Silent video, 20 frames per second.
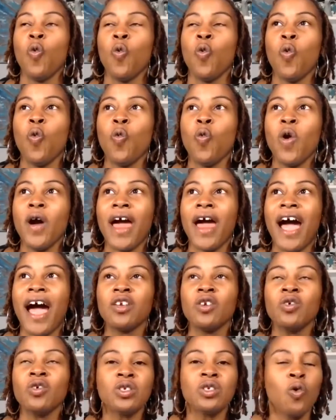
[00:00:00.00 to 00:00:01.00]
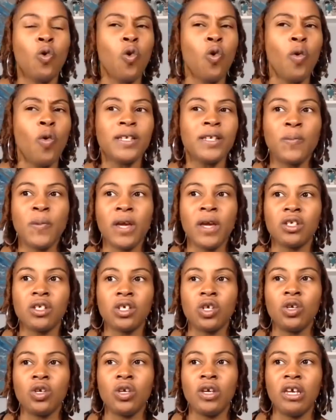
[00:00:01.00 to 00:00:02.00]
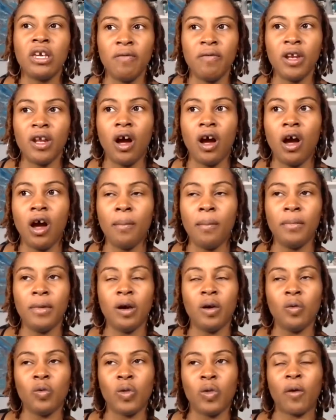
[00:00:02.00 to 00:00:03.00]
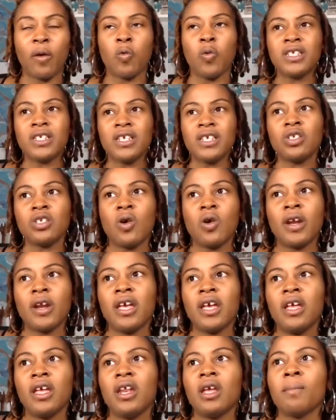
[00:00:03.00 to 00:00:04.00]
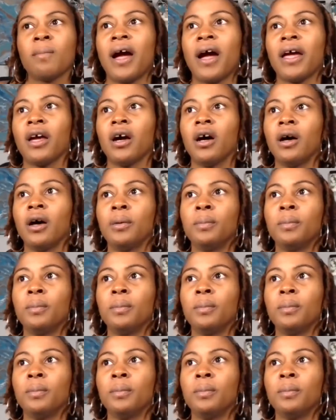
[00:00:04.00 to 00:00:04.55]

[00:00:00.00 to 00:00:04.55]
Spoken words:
what I used to always be into, even like once I started hitting my